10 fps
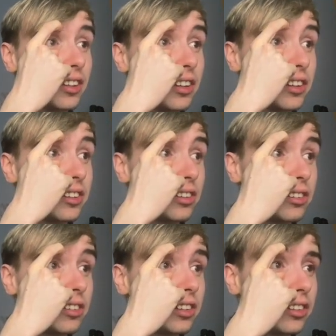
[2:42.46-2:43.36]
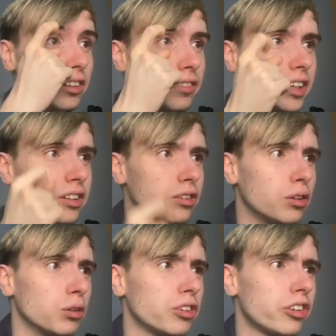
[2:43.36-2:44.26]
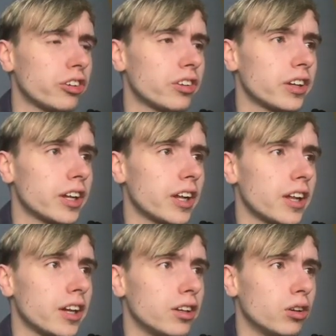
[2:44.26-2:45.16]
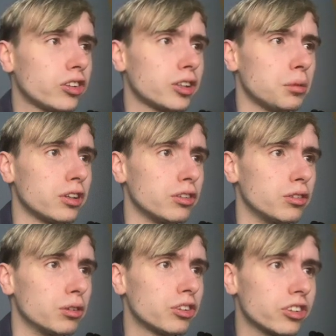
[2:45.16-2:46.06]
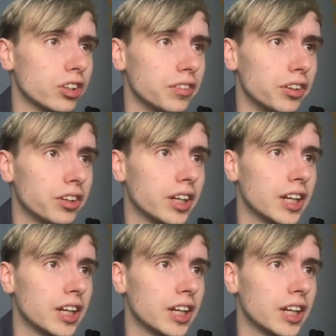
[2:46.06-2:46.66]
Is it, it's not, I think it's Dutch. Looks similar to Dutch, let's have a look.